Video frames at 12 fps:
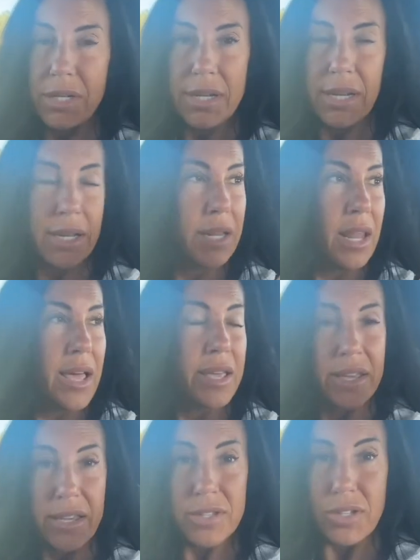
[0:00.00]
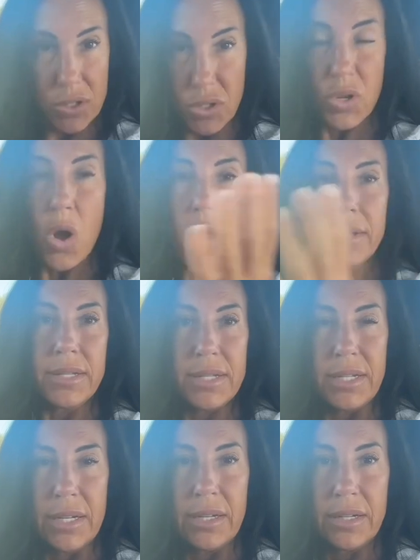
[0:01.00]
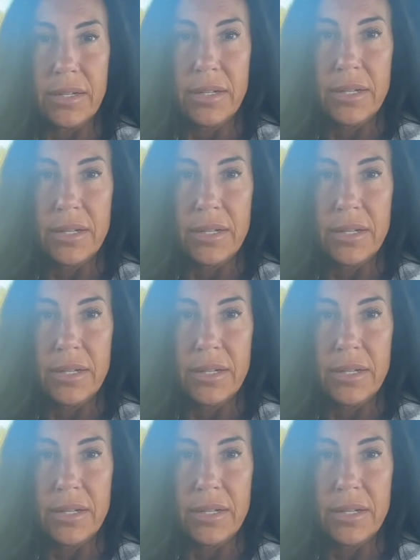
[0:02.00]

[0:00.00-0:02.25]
it like is exhausting